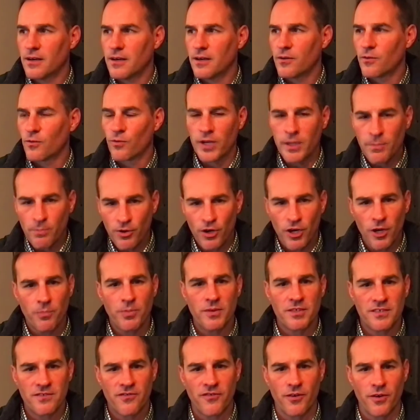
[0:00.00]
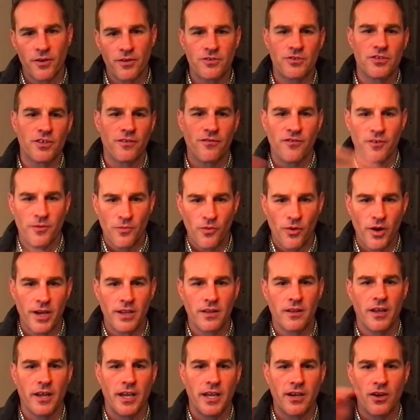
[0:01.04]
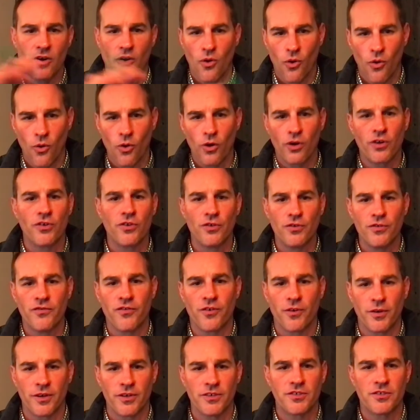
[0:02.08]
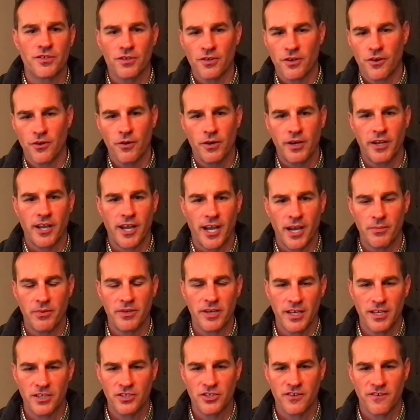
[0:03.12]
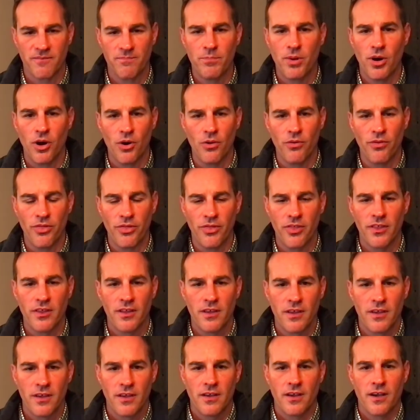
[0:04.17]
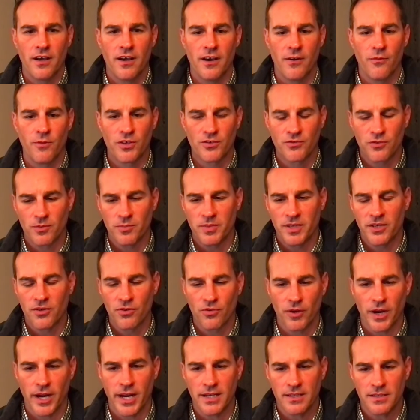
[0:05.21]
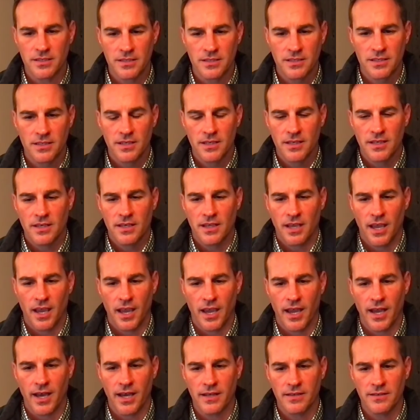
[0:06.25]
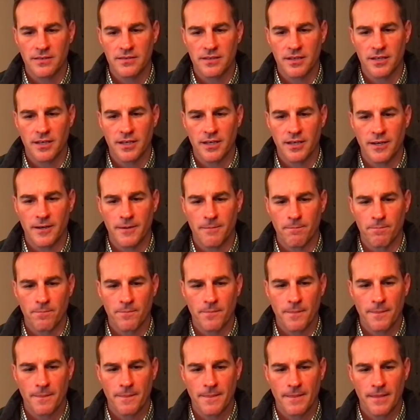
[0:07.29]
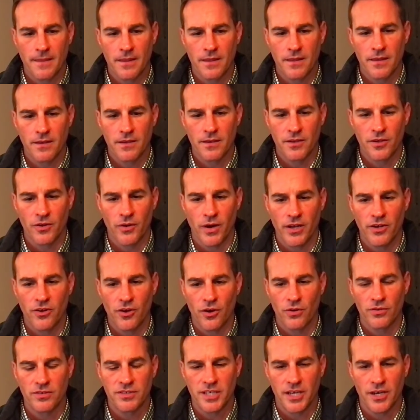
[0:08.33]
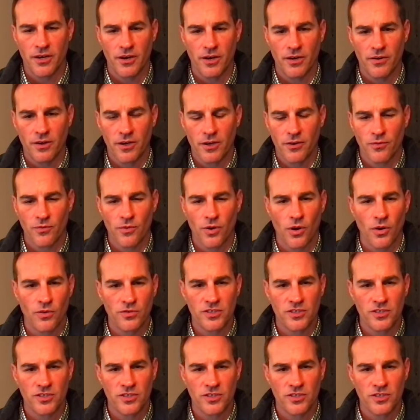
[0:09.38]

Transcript: repurposed furniture from White Lake or new furniture, or a combination of both, which will be great. And I know Derek Rose